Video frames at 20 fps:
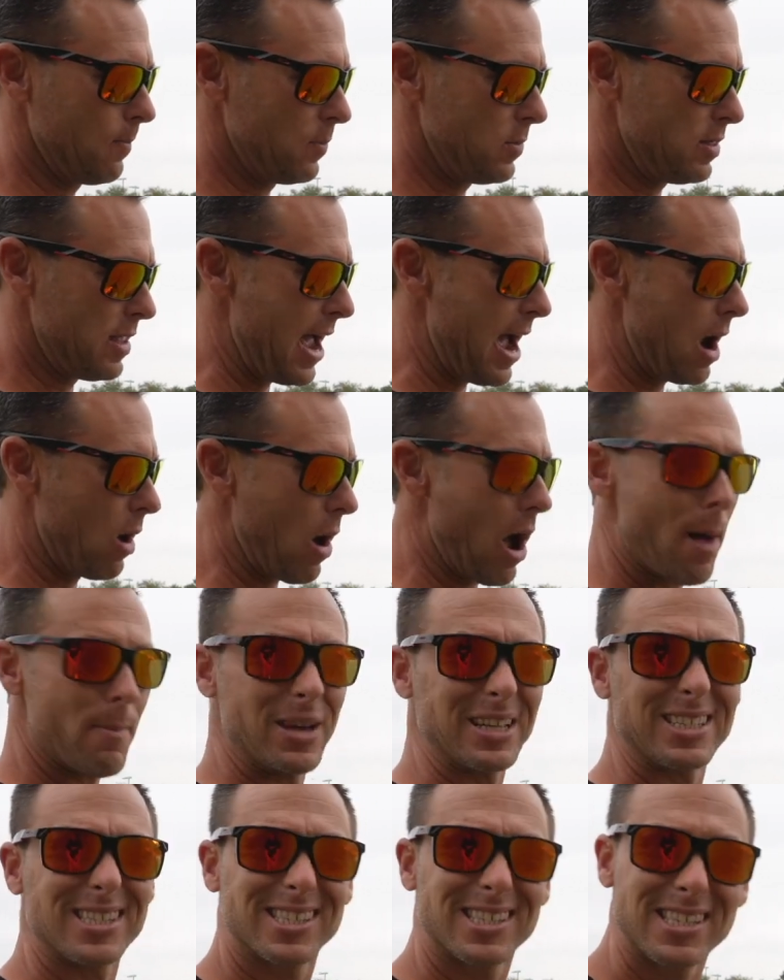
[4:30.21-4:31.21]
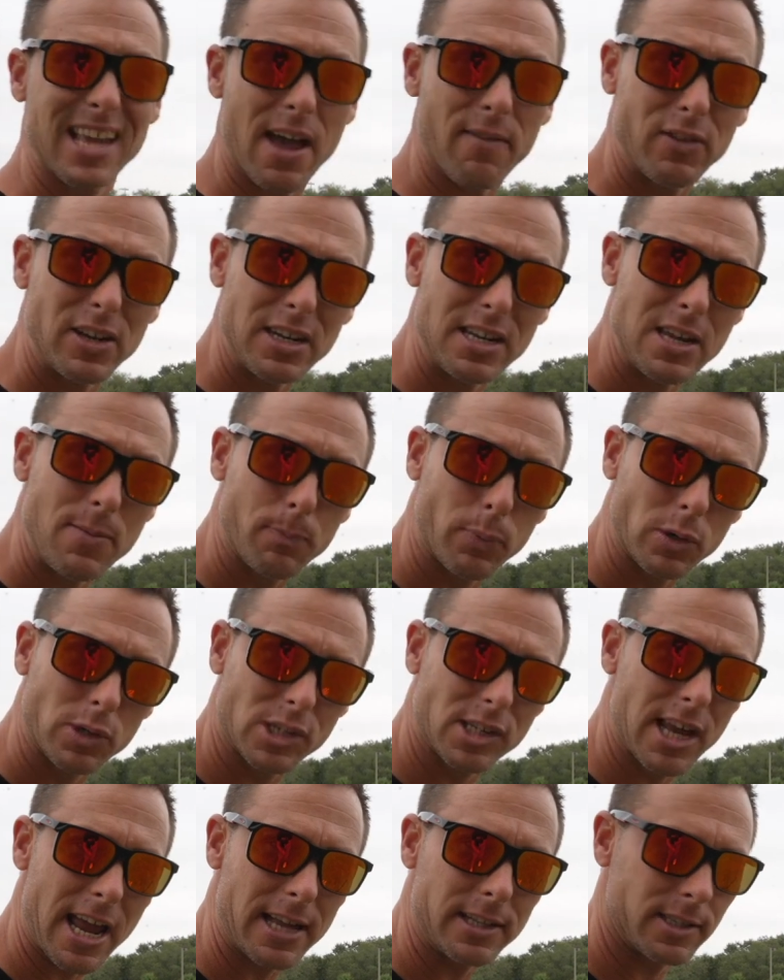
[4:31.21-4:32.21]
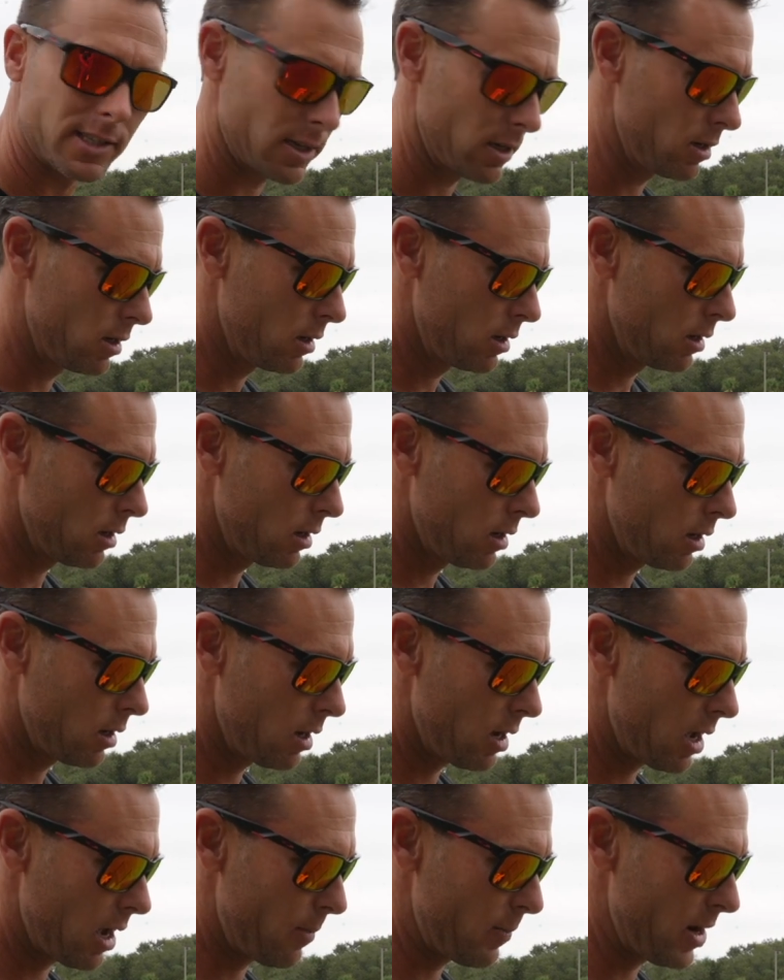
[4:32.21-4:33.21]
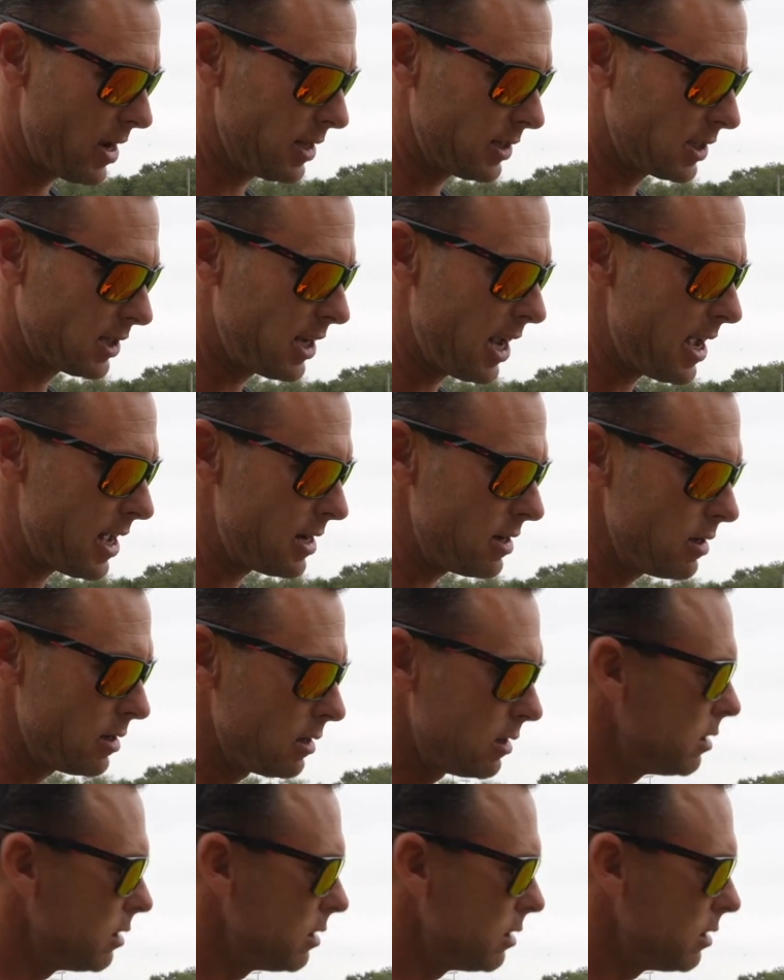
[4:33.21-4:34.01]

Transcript: Now I'm at 70%. I'm gonna hit send.